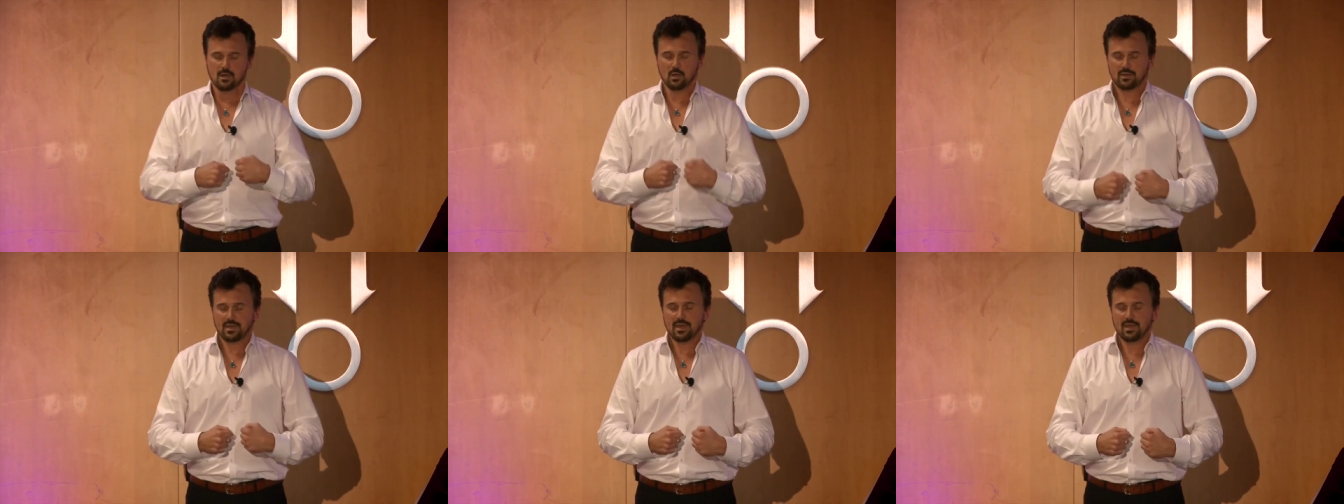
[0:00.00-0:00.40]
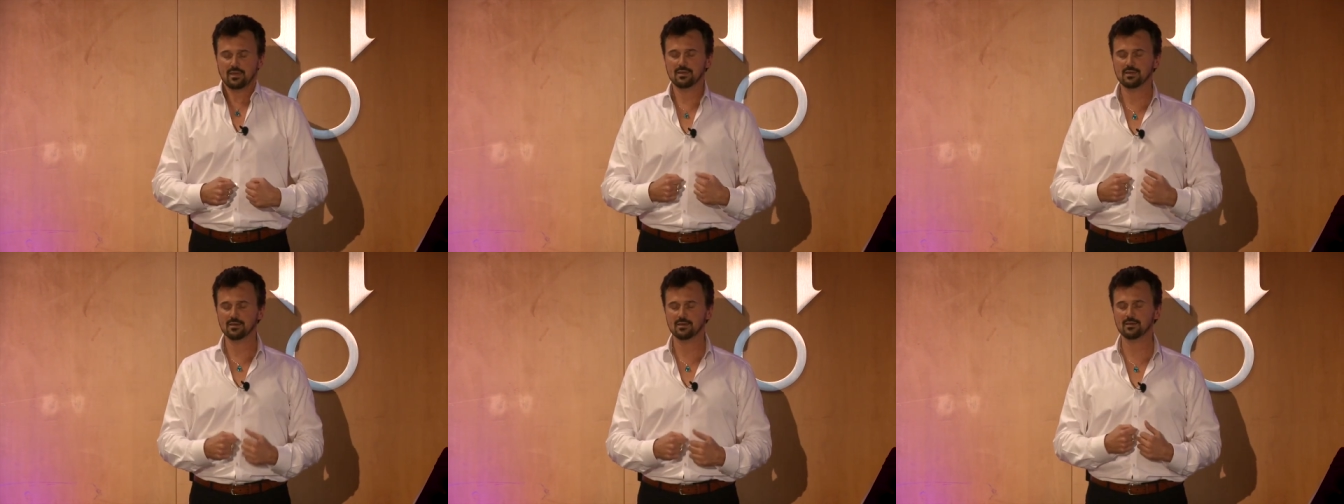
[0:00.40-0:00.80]

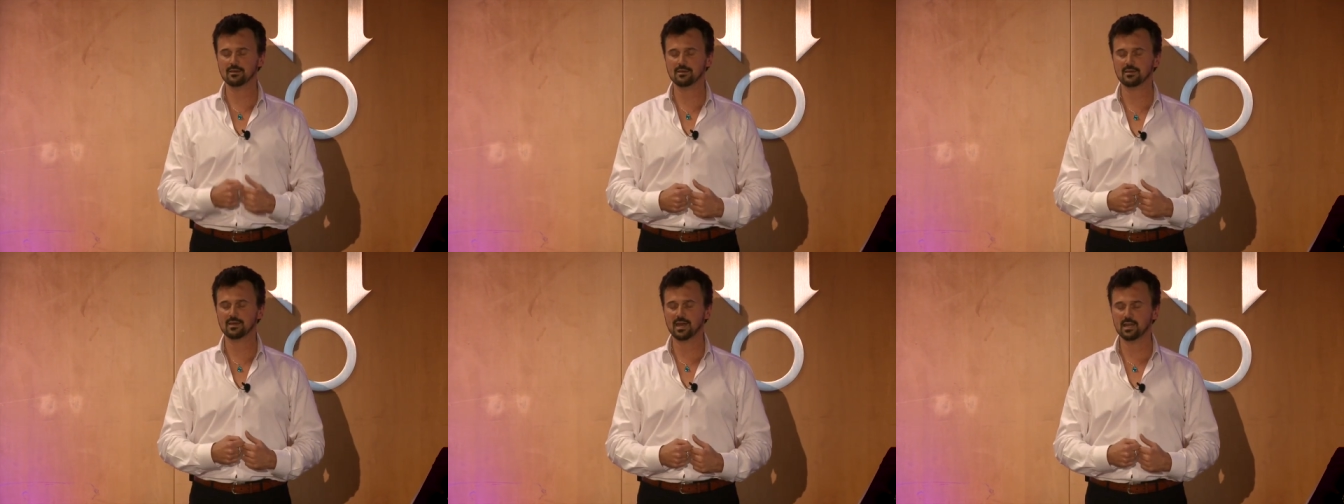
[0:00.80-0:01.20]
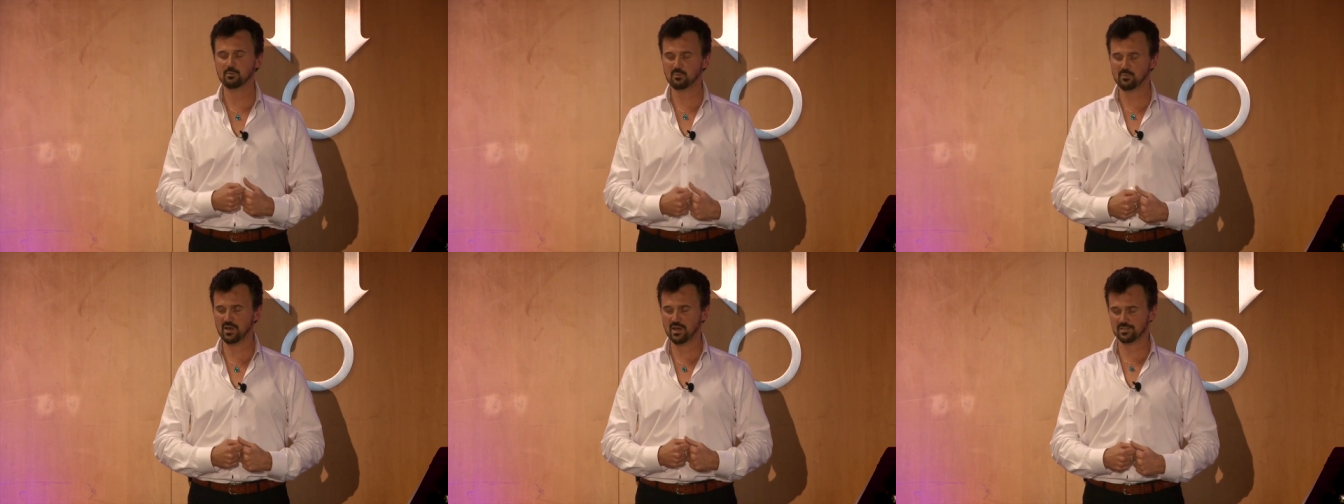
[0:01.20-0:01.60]
okay, got to
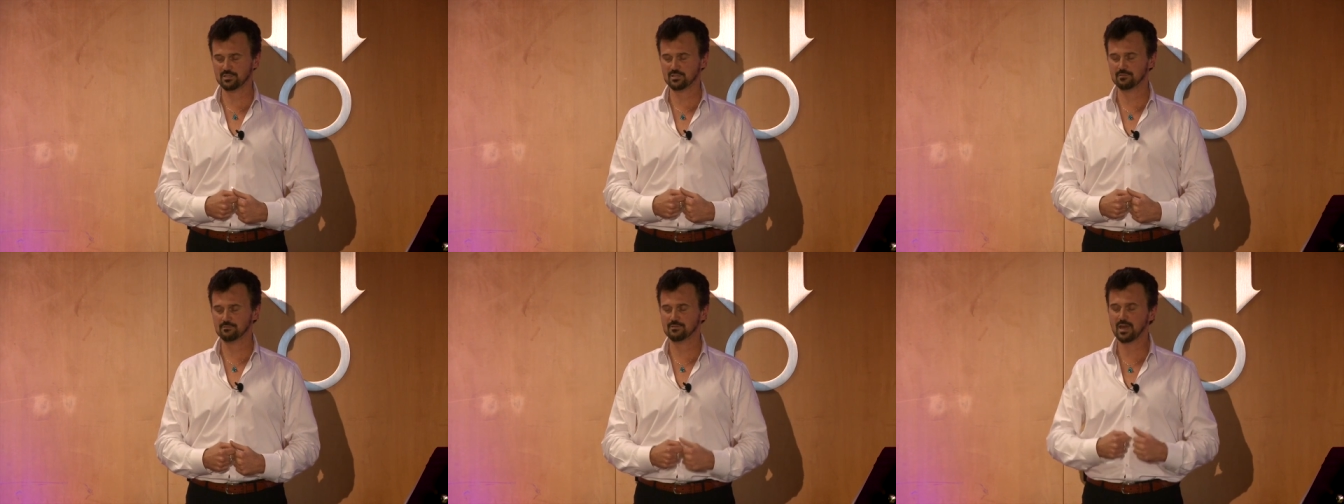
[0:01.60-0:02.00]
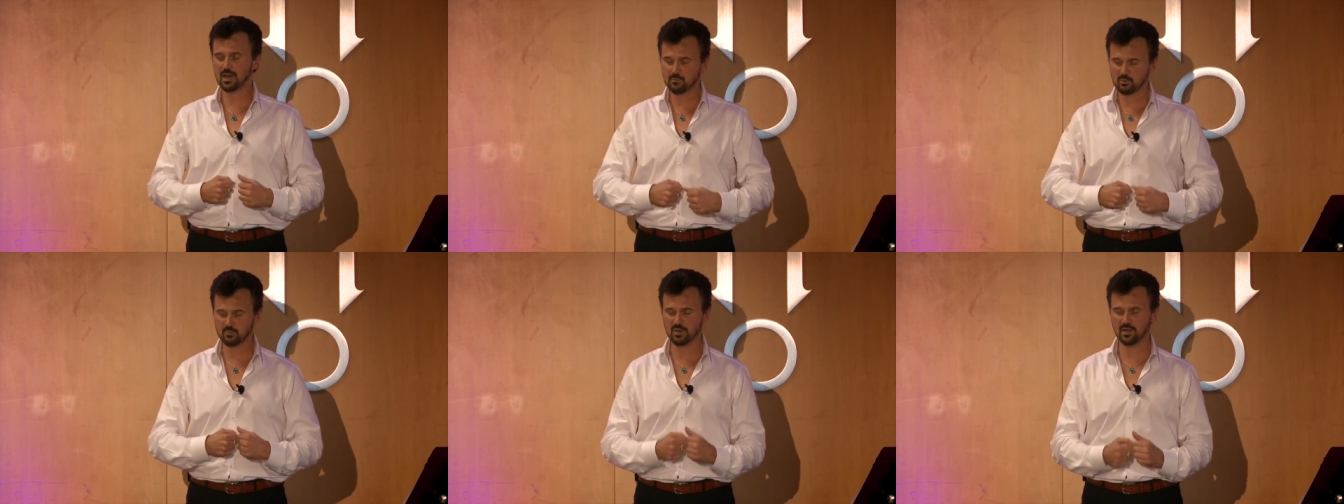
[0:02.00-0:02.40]
be positive,
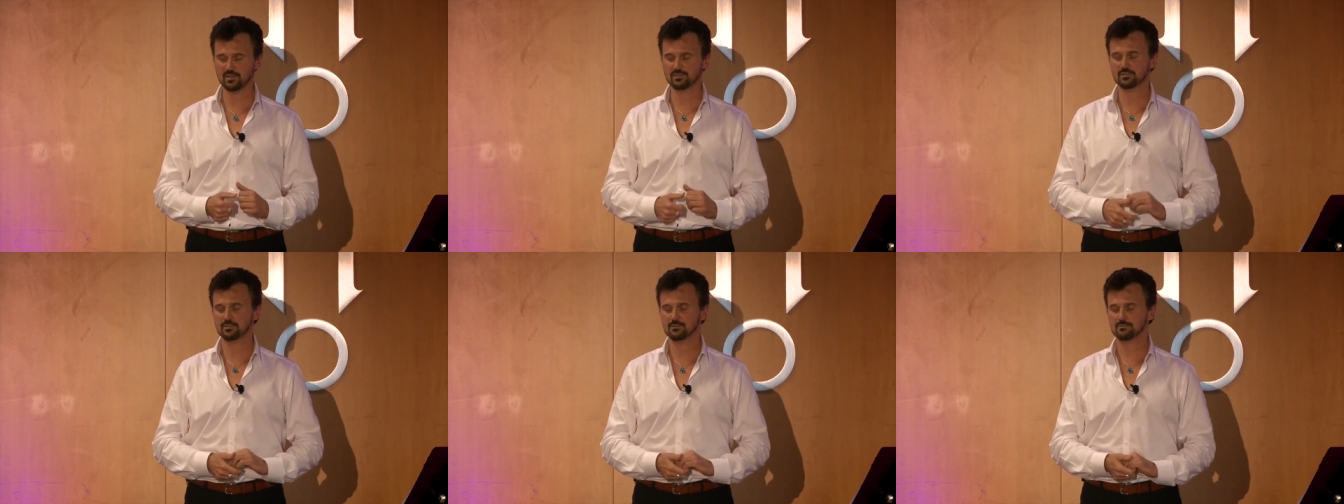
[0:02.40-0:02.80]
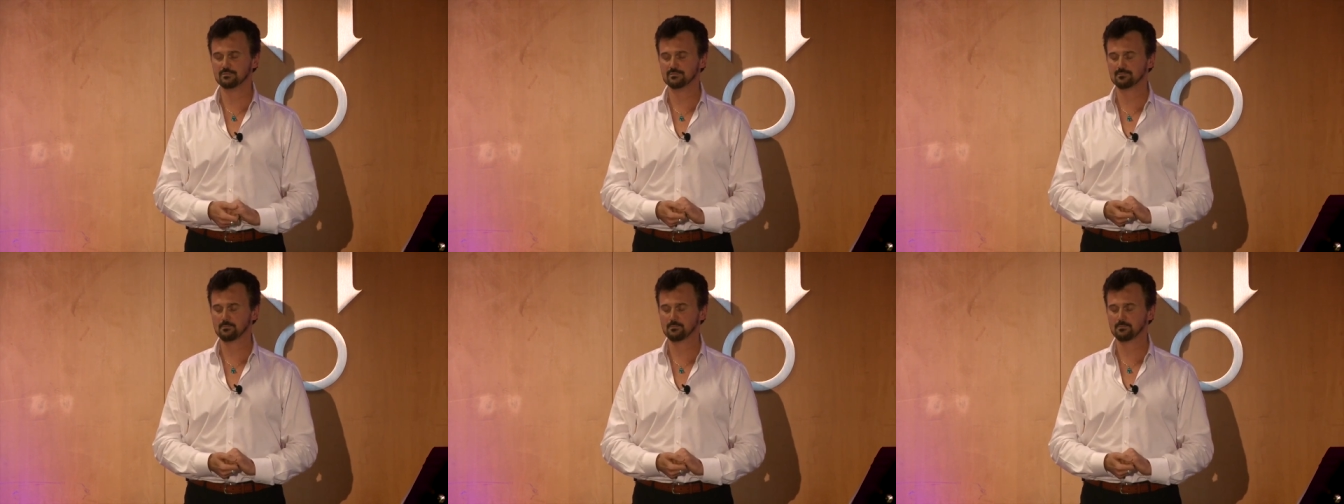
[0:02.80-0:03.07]
got to be positive.